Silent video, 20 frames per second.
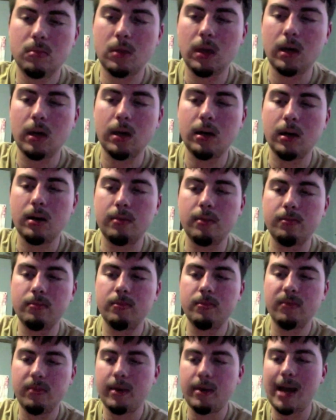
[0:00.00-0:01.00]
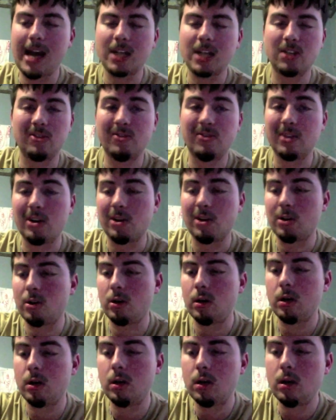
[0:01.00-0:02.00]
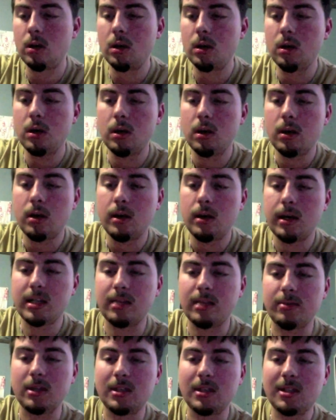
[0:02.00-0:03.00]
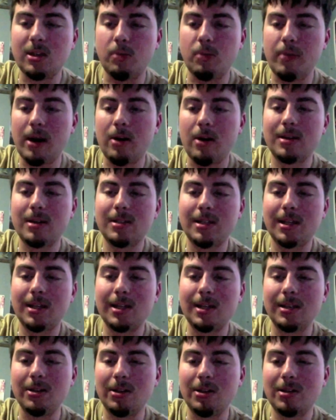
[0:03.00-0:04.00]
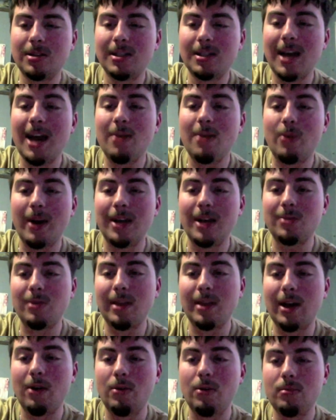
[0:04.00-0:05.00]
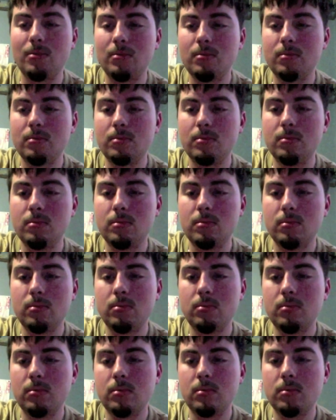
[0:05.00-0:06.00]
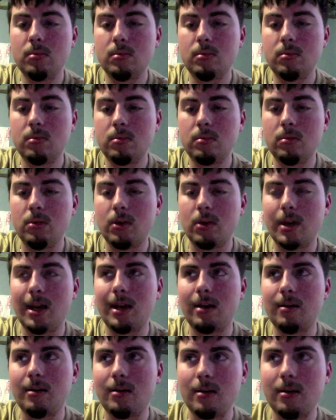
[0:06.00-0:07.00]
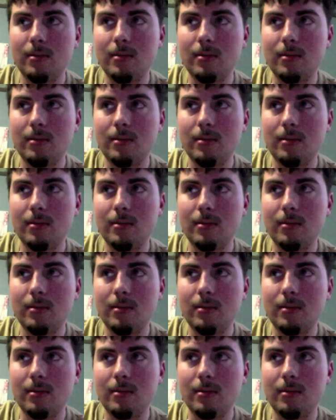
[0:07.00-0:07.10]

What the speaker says: action figure could, except it's still better because it can look sideways without looking